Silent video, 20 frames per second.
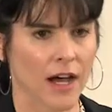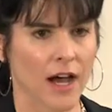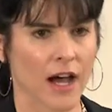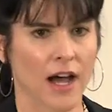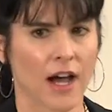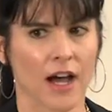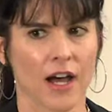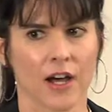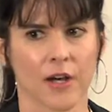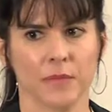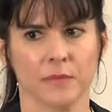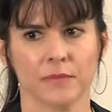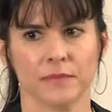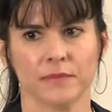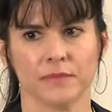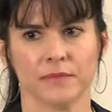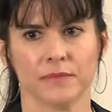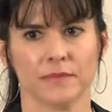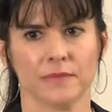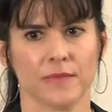
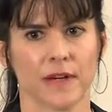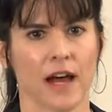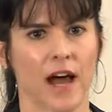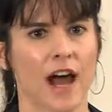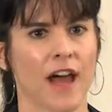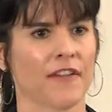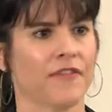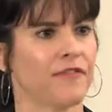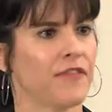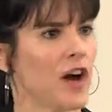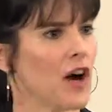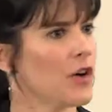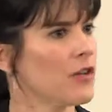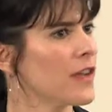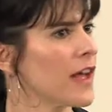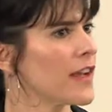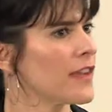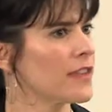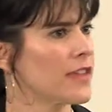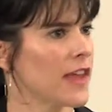I felt
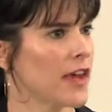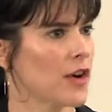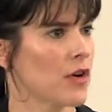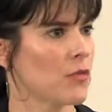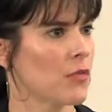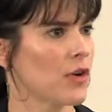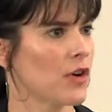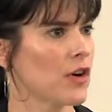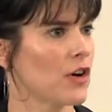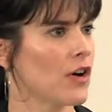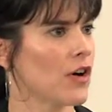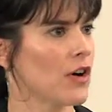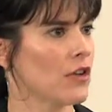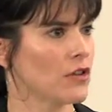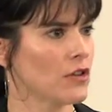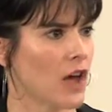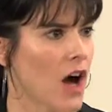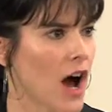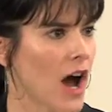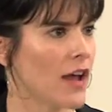like there were a
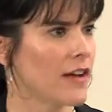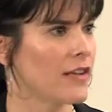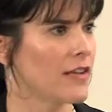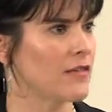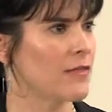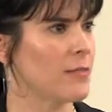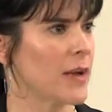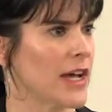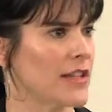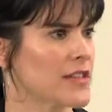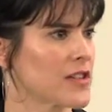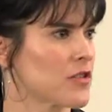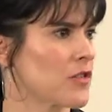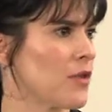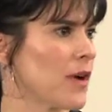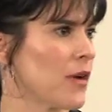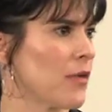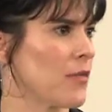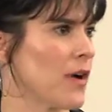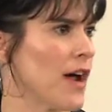lot of bets
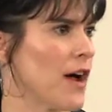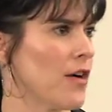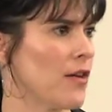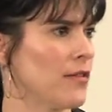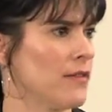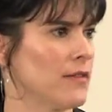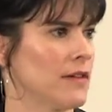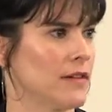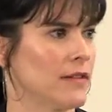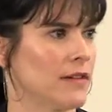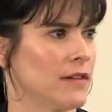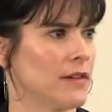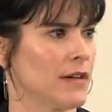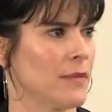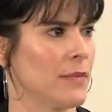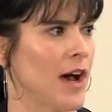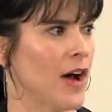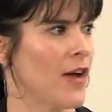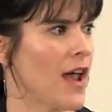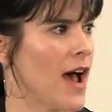going around
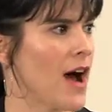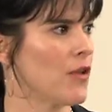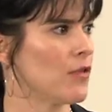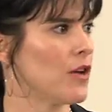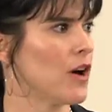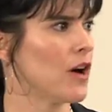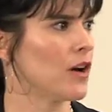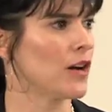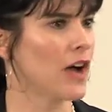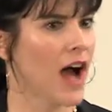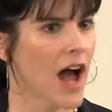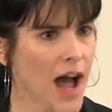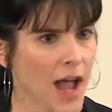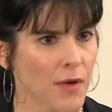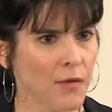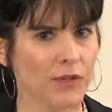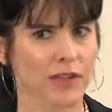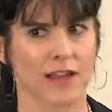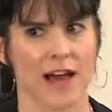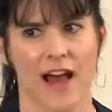about how long I
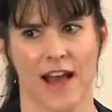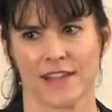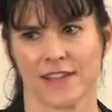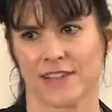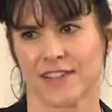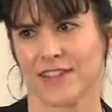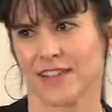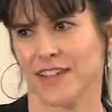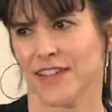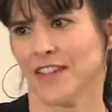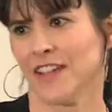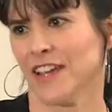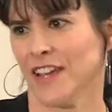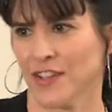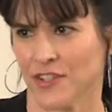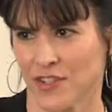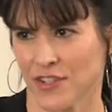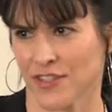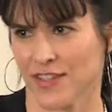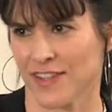would last in the
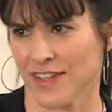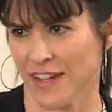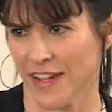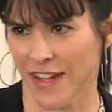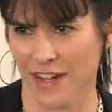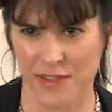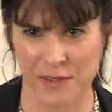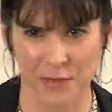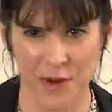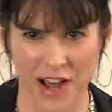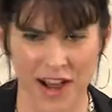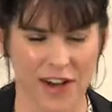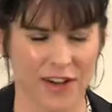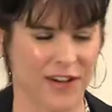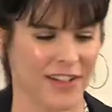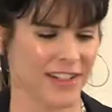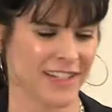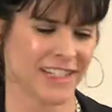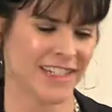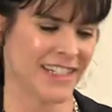agency as
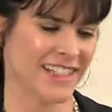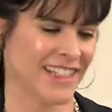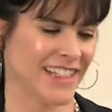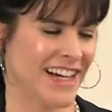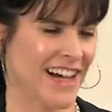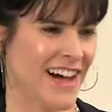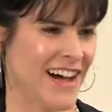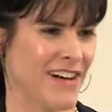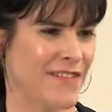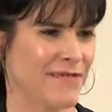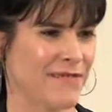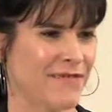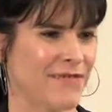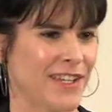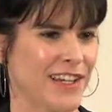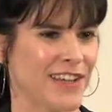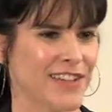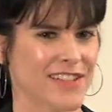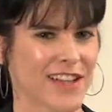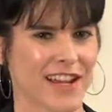well.
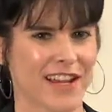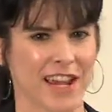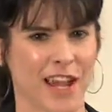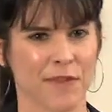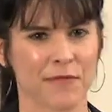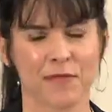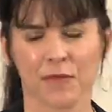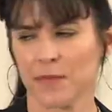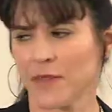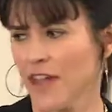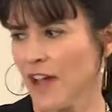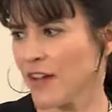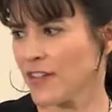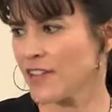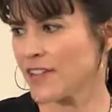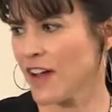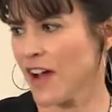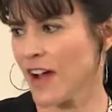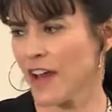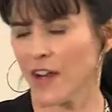Because I came from the
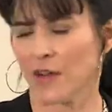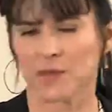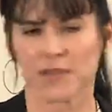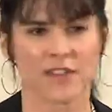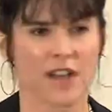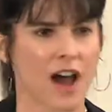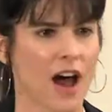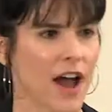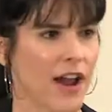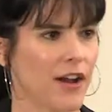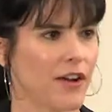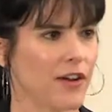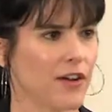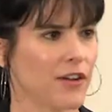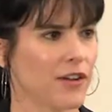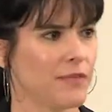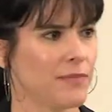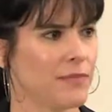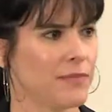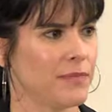outside, I was
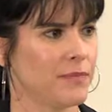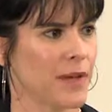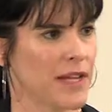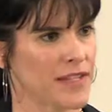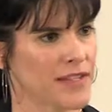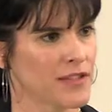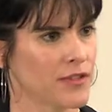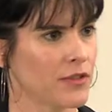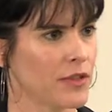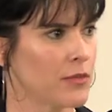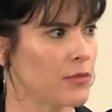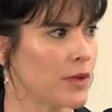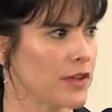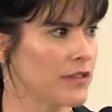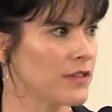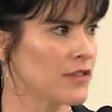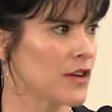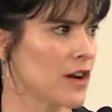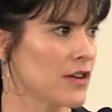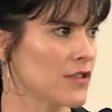hired basically
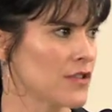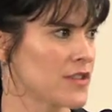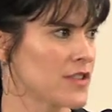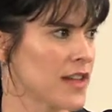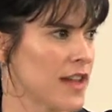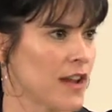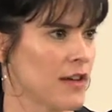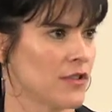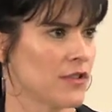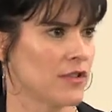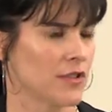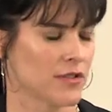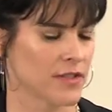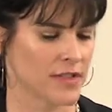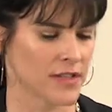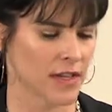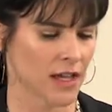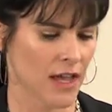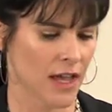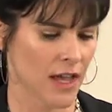with Dr. Sanders.